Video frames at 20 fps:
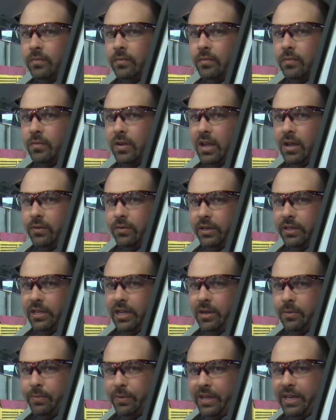Well, we're
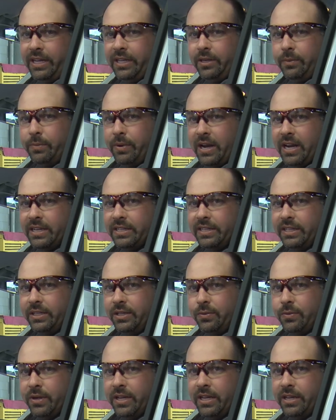done bleeding the brakes at the
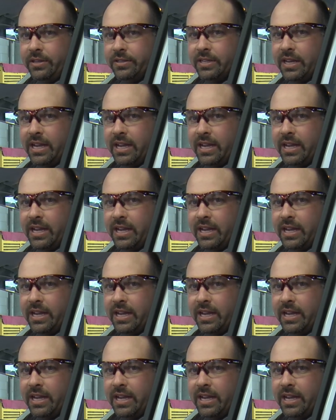wheels.